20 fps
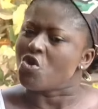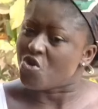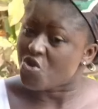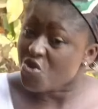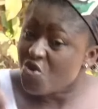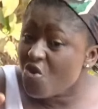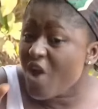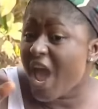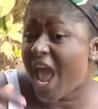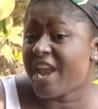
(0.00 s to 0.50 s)

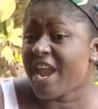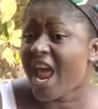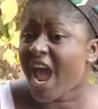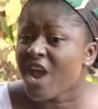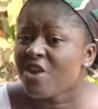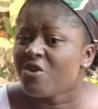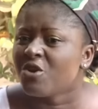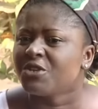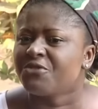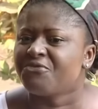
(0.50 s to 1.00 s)
you and
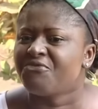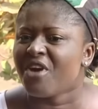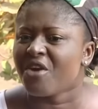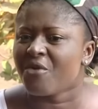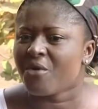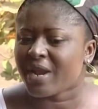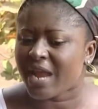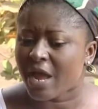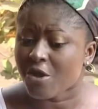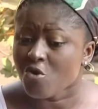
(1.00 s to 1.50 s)
I know
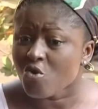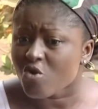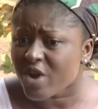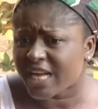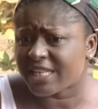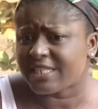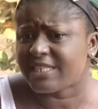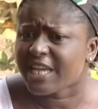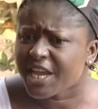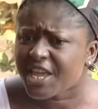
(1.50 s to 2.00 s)
very well that you
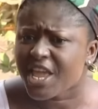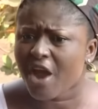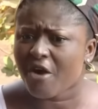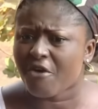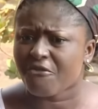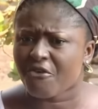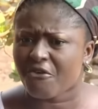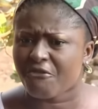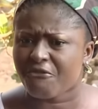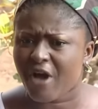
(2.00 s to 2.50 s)
can take care
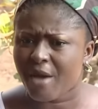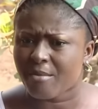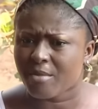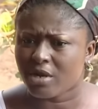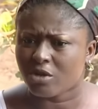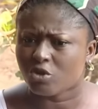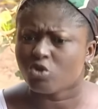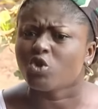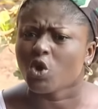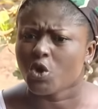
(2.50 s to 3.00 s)
of your
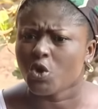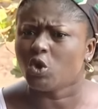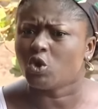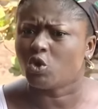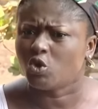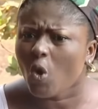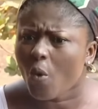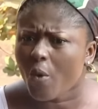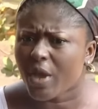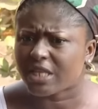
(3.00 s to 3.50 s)
family, so you
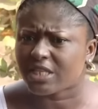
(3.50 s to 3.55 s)
do